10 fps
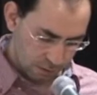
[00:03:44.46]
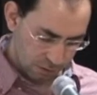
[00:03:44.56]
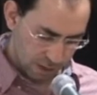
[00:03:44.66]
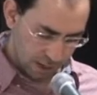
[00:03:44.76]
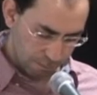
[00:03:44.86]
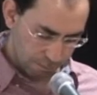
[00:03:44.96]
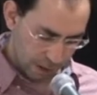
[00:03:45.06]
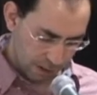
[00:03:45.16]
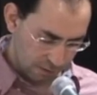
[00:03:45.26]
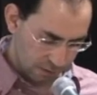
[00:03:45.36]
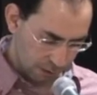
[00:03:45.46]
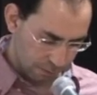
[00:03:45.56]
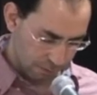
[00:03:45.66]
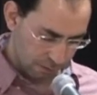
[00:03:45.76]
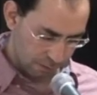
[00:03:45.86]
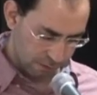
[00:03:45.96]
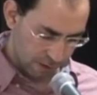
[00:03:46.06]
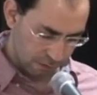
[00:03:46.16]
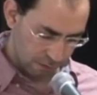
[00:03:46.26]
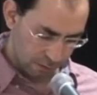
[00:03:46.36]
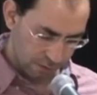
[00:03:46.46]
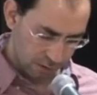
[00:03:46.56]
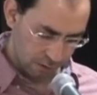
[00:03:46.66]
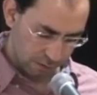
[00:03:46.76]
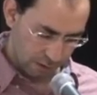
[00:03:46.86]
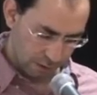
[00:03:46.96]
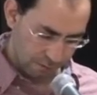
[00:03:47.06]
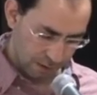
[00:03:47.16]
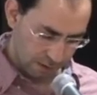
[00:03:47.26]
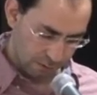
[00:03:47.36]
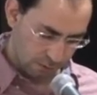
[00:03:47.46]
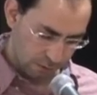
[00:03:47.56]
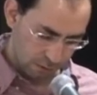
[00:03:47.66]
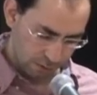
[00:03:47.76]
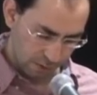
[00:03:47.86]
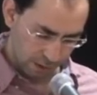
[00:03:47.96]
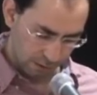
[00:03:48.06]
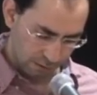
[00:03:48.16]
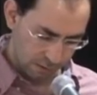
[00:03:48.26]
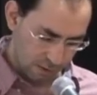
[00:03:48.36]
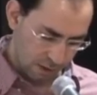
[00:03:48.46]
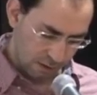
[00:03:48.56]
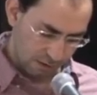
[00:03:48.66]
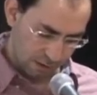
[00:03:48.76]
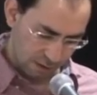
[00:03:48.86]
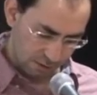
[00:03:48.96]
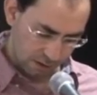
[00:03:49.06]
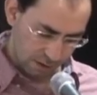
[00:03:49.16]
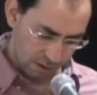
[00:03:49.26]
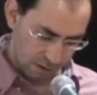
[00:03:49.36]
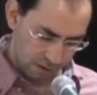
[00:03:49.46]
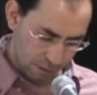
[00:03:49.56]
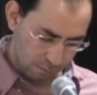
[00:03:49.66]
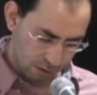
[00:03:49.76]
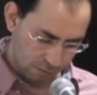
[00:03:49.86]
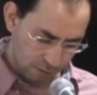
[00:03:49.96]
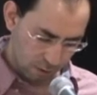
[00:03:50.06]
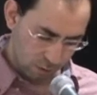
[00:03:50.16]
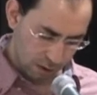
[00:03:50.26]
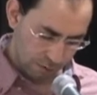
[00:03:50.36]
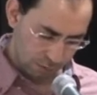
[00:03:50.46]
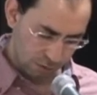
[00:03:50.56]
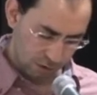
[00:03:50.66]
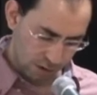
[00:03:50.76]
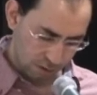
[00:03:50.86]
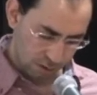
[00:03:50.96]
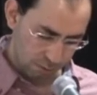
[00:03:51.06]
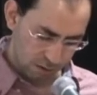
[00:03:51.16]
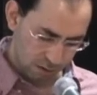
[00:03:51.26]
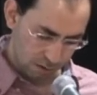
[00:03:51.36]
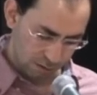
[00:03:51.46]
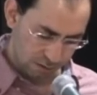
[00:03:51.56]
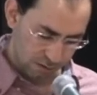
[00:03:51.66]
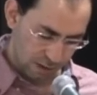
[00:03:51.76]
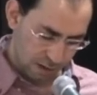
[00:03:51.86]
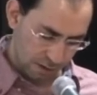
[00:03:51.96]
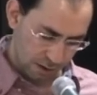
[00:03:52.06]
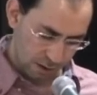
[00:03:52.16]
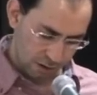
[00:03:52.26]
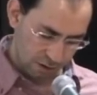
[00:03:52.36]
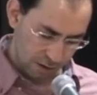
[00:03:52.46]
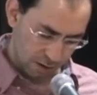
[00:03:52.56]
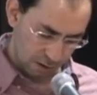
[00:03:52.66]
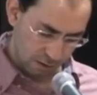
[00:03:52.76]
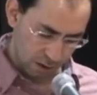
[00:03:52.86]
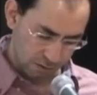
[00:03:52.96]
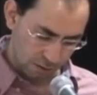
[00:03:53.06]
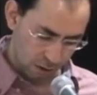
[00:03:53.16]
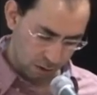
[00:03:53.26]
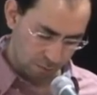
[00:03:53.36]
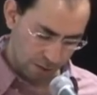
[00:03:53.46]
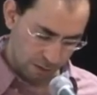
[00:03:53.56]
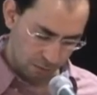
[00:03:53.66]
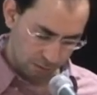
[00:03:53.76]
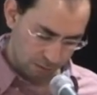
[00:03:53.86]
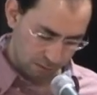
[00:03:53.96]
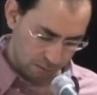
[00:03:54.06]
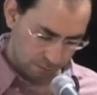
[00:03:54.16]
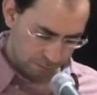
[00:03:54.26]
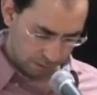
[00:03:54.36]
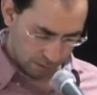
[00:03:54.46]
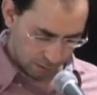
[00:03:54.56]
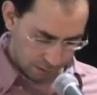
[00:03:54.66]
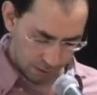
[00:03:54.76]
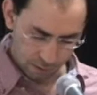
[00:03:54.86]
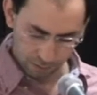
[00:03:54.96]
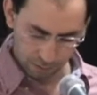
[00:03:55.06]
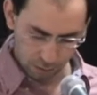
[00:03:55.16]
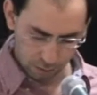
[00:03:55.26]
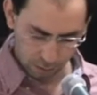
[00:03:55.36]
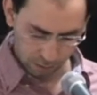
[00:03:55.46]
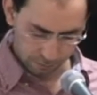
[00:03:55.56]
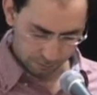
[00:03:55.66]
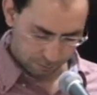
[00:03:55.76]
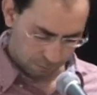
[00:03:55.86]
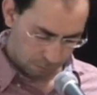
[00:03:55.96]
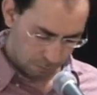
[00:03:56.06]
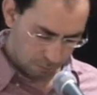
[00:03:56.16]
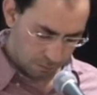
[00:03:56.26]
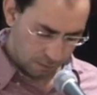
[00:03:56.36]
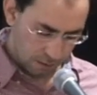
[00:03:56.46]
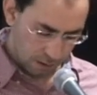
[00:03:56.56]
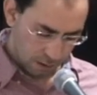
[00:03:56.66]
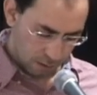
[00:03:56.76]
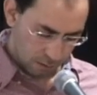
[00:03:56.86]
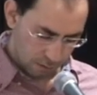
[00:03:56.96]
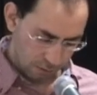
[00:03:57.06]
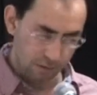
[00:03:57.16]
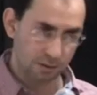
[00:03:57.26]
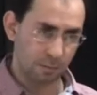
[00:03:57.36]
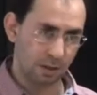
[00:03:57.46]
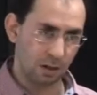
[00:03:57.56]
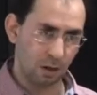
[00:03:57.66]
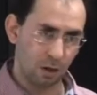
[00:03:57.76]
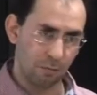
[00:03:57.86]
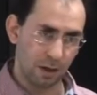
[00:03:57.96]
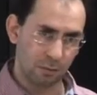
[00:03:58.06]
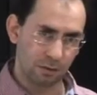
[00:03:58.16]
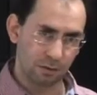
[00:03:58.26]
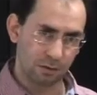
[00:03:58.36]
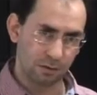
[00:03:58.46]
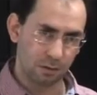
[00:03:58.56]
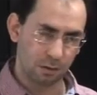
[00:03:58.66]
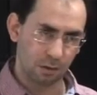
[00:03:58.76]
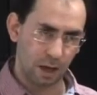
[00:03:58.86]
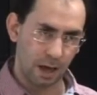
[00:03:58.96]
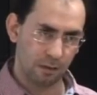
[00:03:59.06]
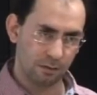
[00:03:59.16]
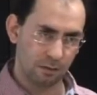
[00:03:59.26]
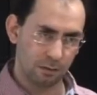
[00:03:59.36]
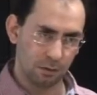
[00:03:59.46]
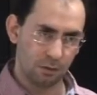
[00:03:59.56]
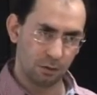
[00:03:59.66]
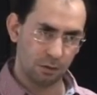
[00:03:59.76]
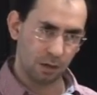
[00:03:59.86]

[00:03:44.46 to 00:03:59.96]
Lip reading: Jacques Panksepp, the founder of the field of affective neuroscience, suggests that there are a number of low-level general abilities that are shared across all mammals. They are the following. So this is something that all mammals have the neural